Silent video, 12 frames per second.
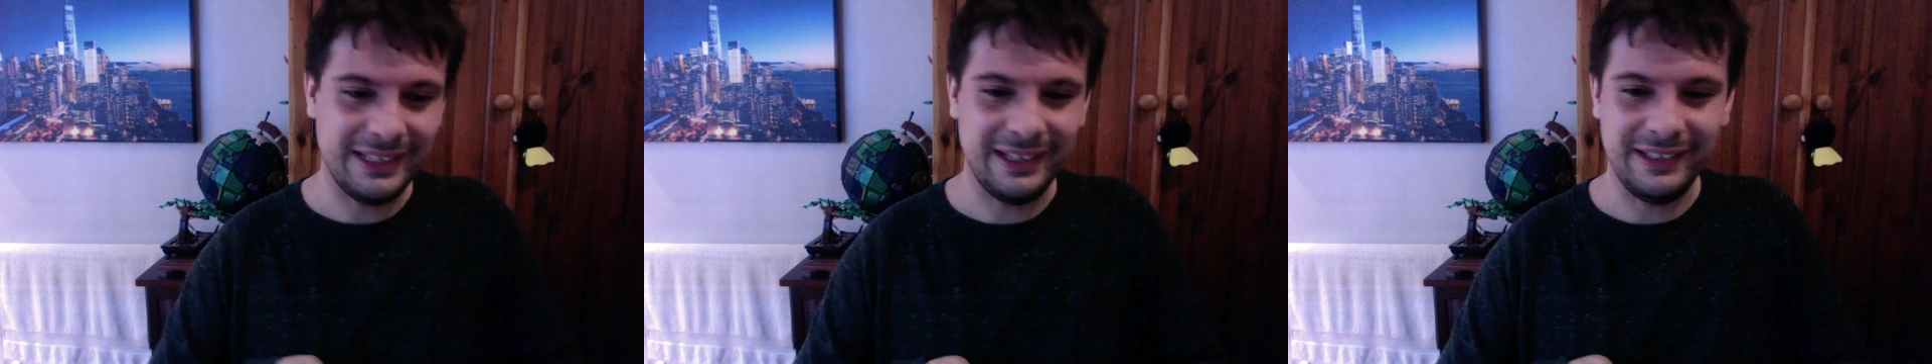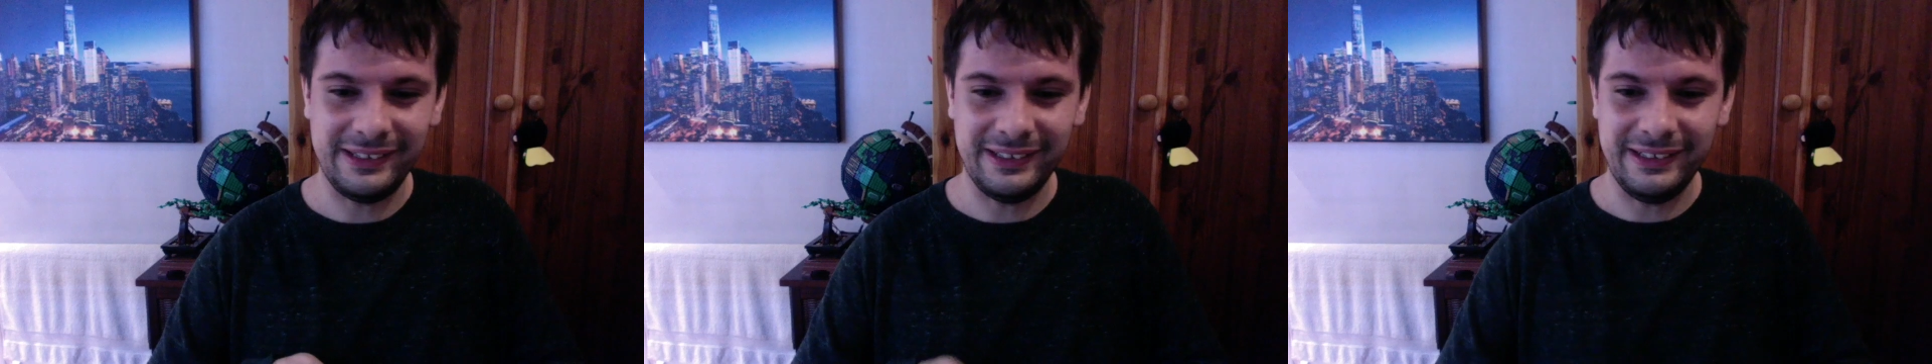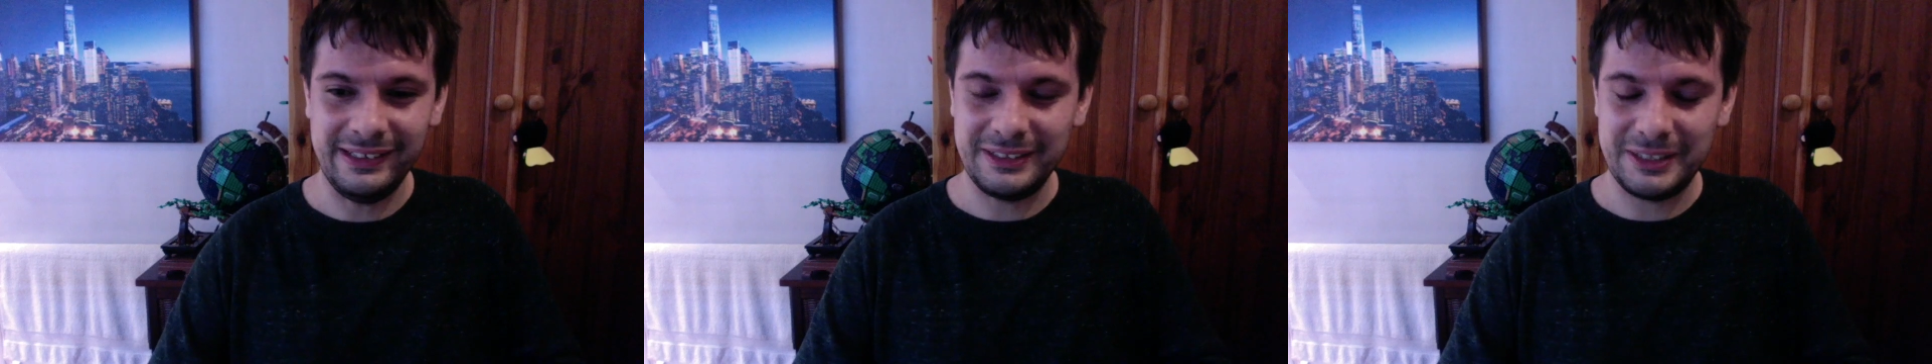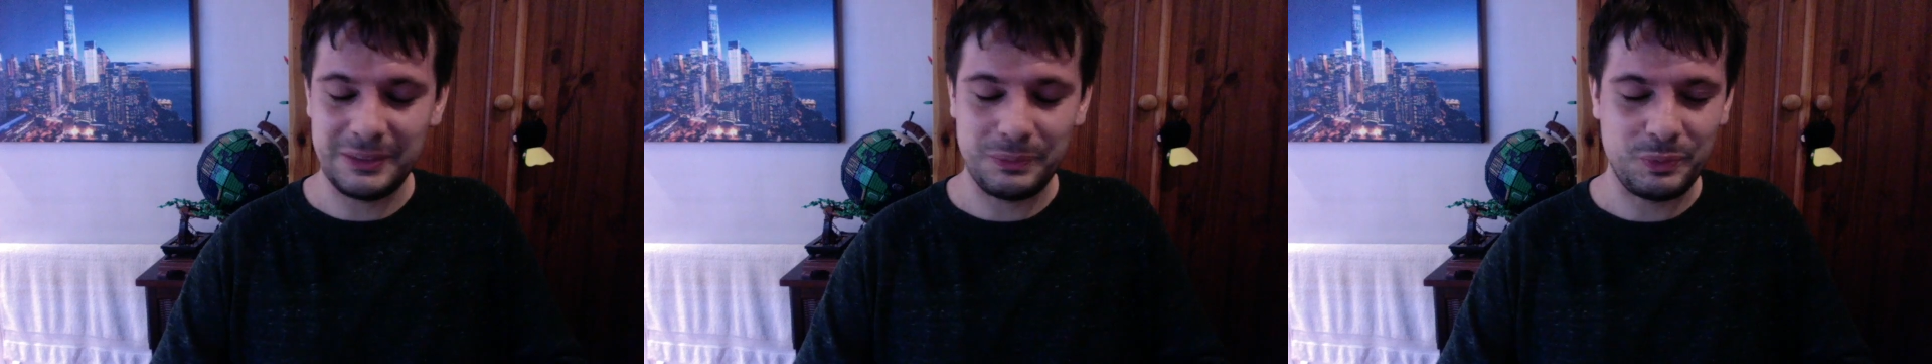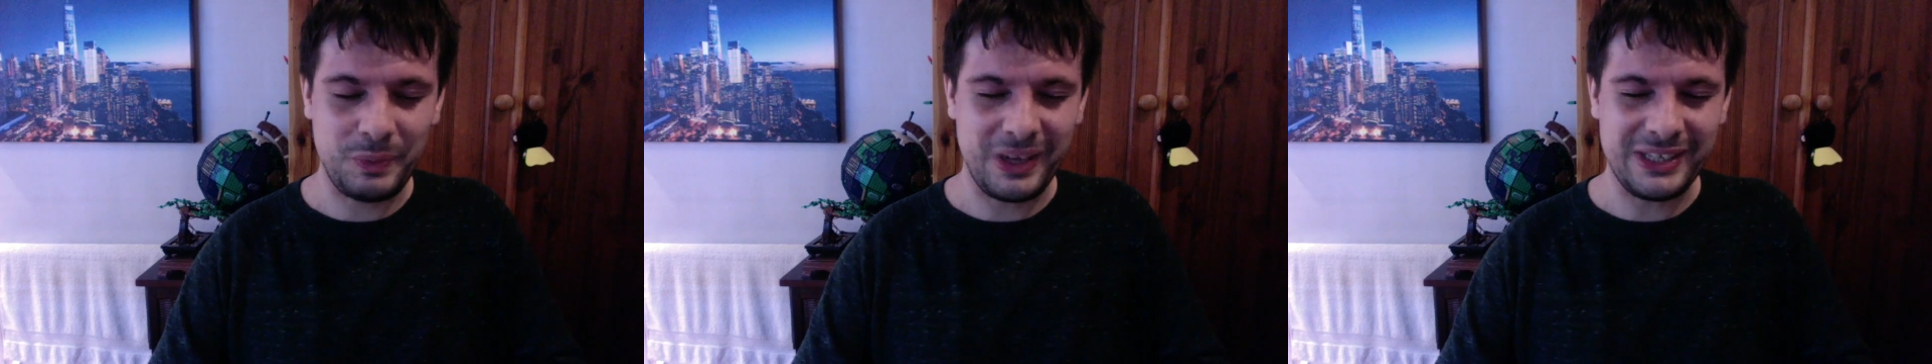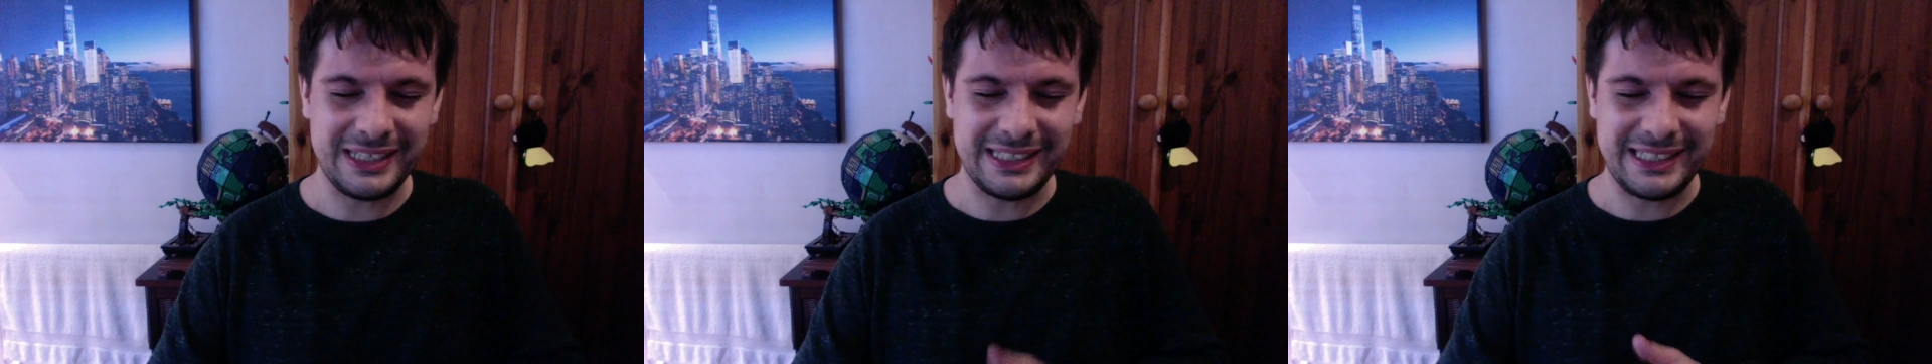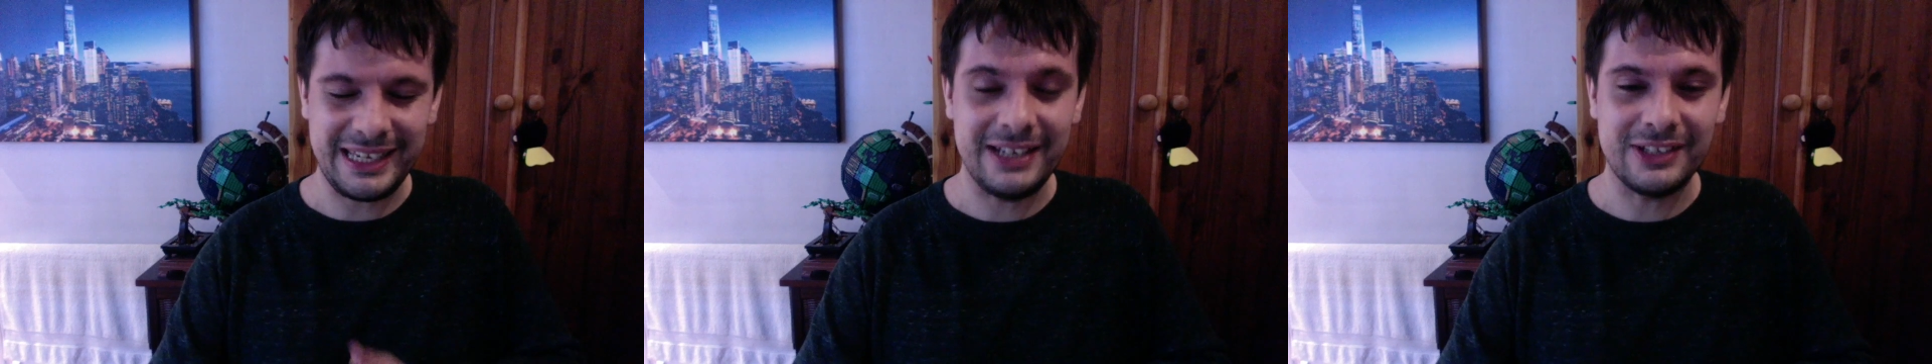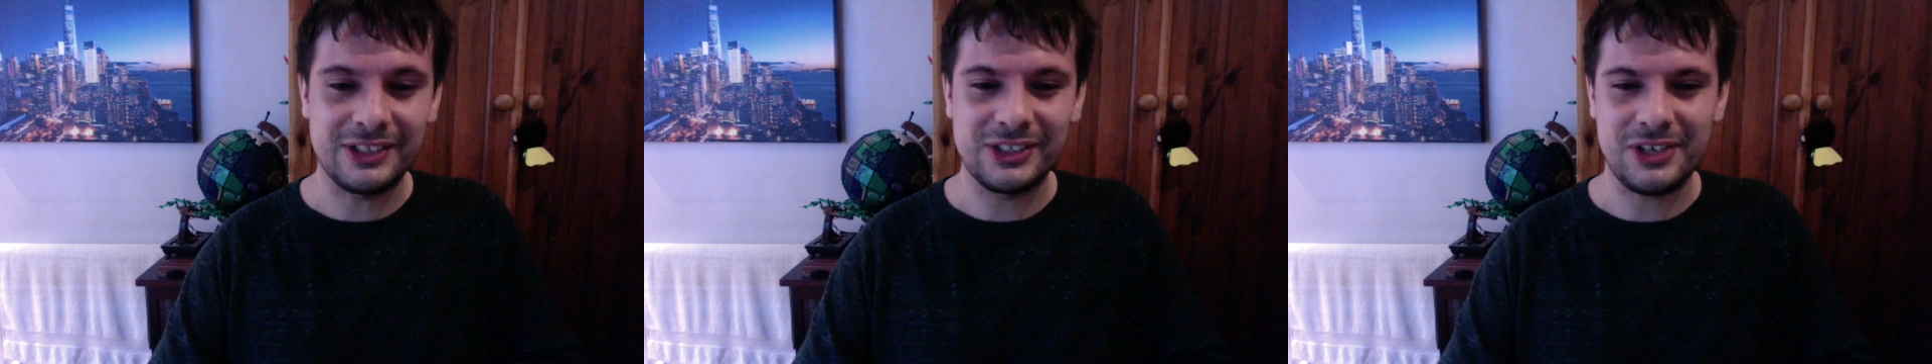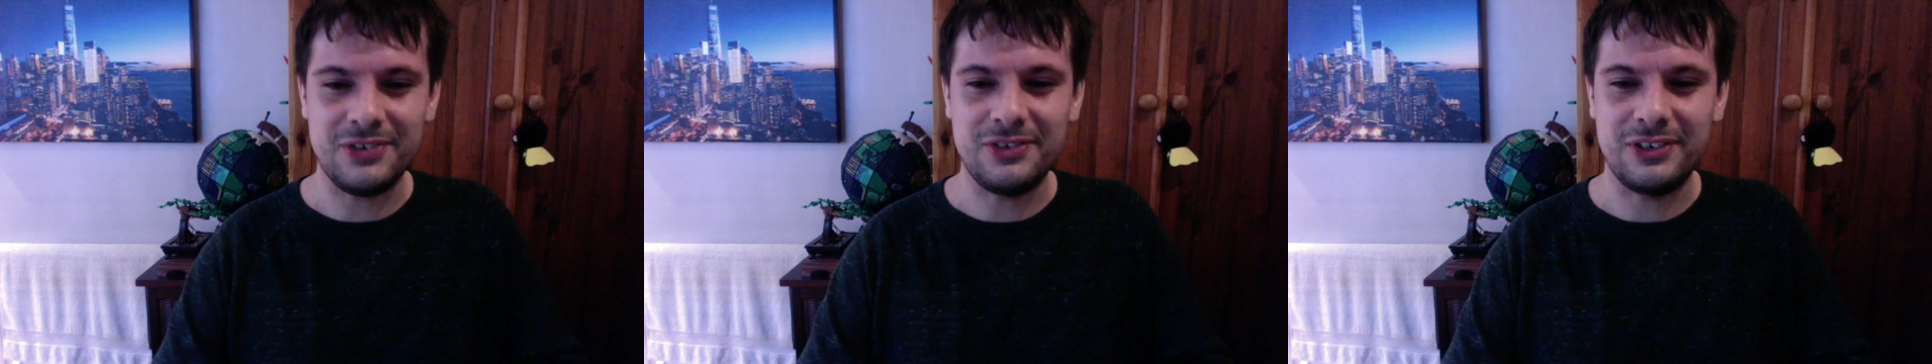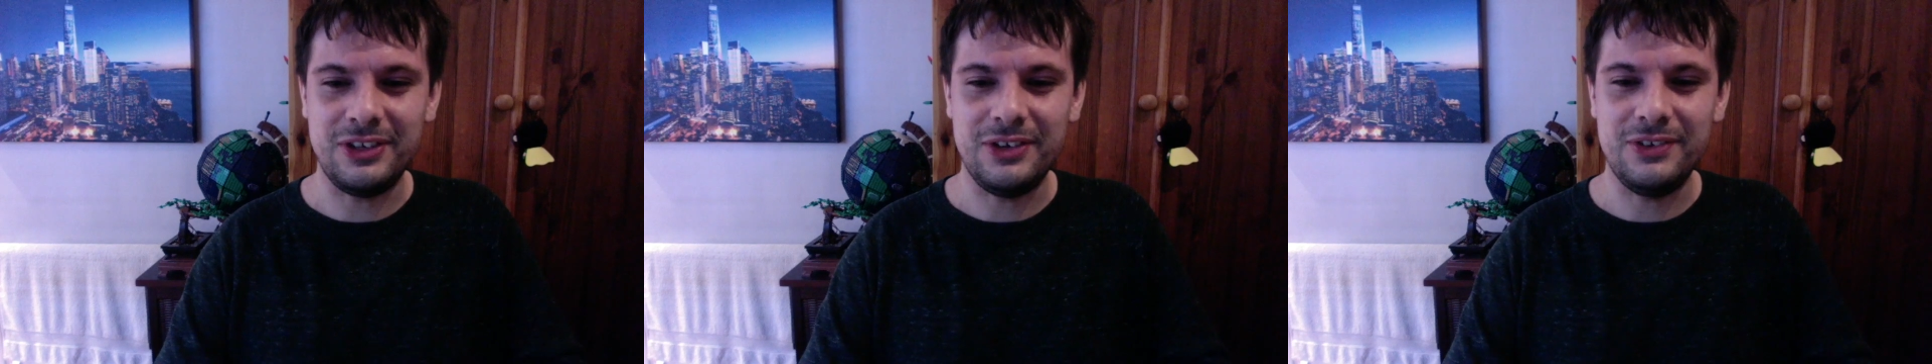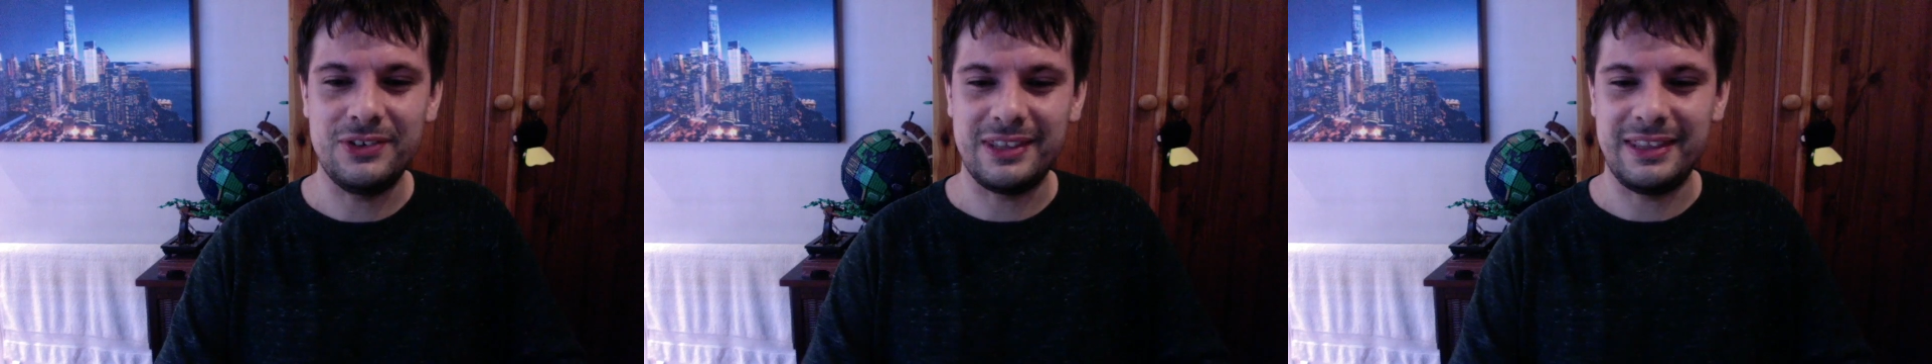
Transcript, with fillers: Uh, especially seeing Ahsoka use